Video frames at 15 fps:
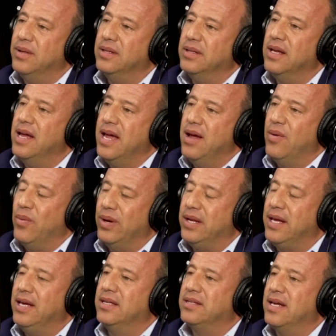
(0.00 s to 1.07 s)
And when
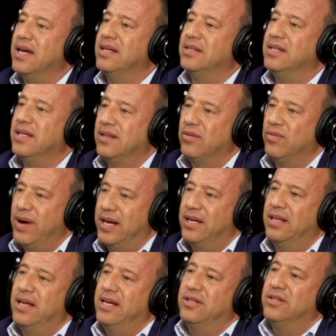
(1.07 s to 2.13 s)
he says that the
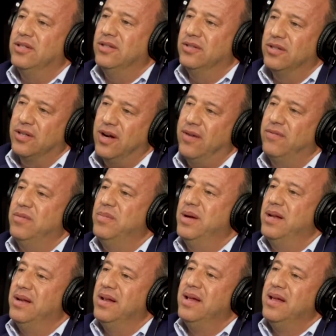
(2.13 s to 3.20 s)
regulations, the
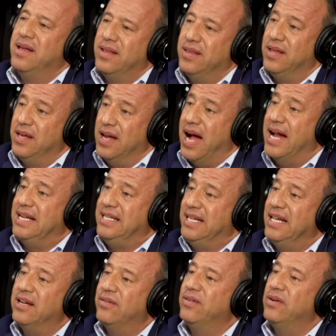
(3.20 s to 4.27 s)
government, the
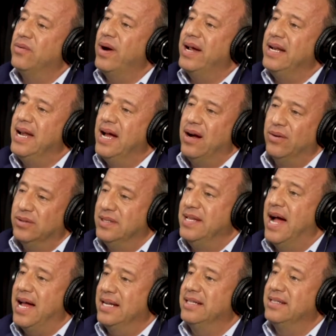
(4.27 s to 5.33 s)
idea of it right now is
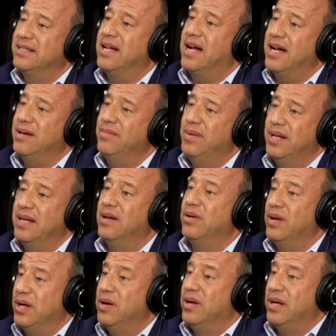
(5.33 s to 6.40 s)
not its time and
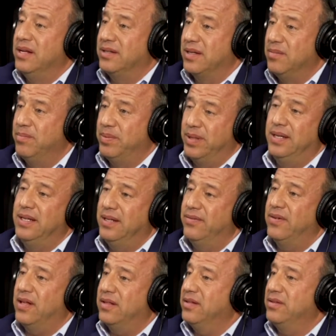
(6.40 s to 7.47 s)
it, it is completely
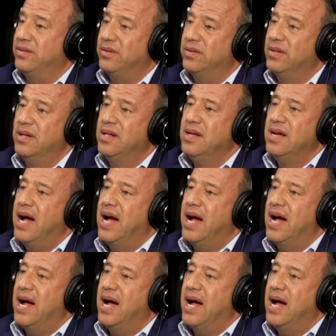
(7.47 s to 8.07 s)
volatile,